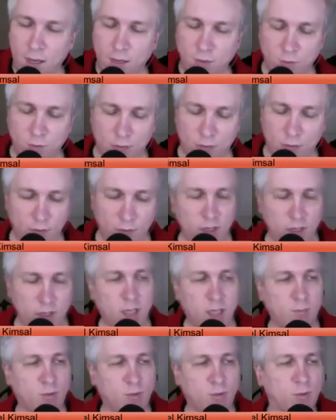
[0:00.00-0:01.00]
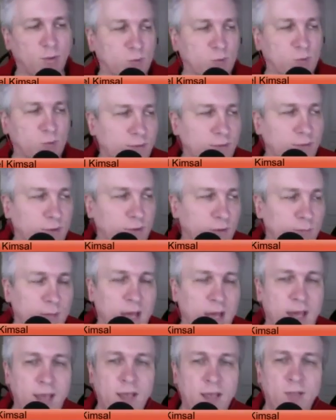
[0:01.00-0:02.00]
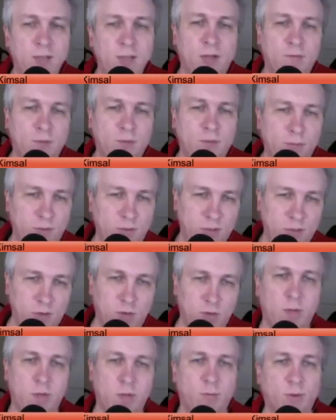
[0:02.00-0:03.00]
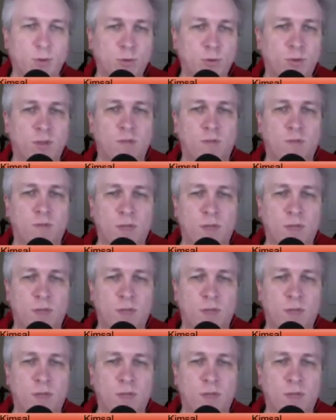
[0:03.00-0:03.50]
Do I write unobtrusive JavaScript? My JavaScript is so unobtrusive,